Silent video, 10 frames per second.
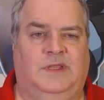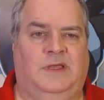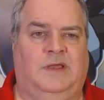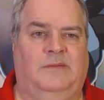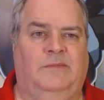
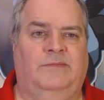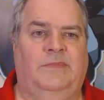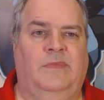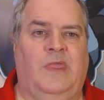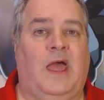
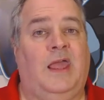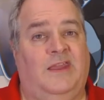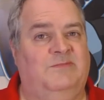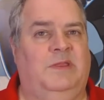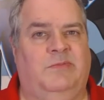I
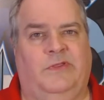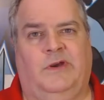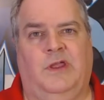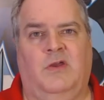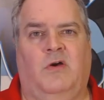have people
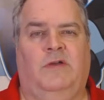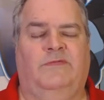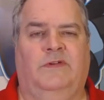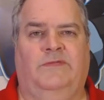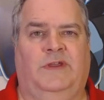that I call
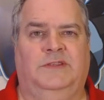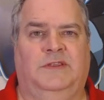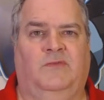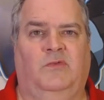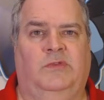for
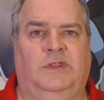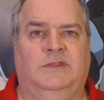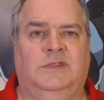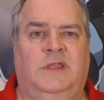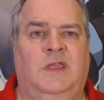advice on
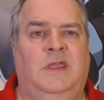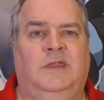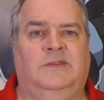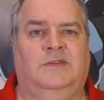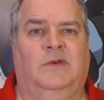rulings.
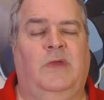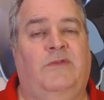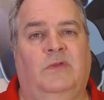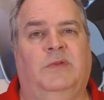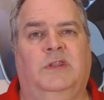So
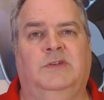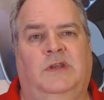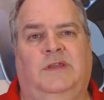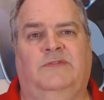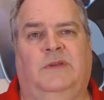everybody
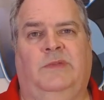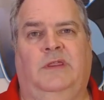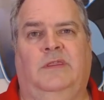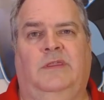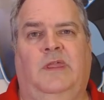should have
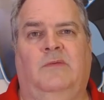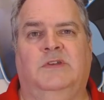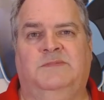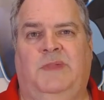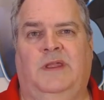somebody that they
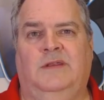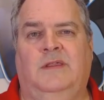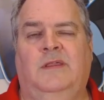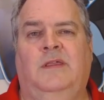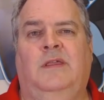respect,
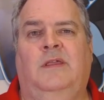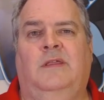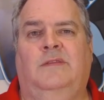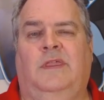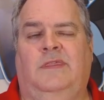
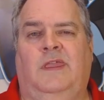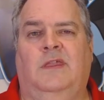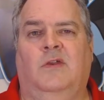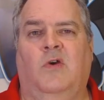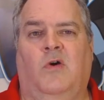that they
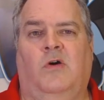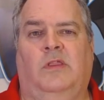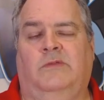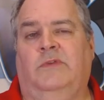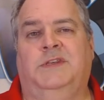can
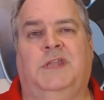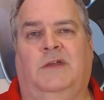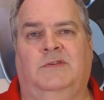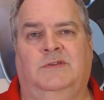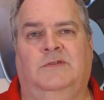call and reach
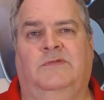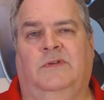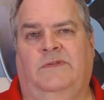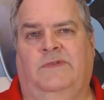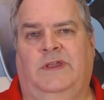out to
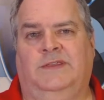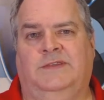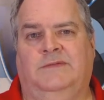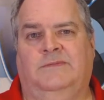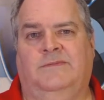for
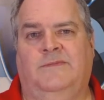advice.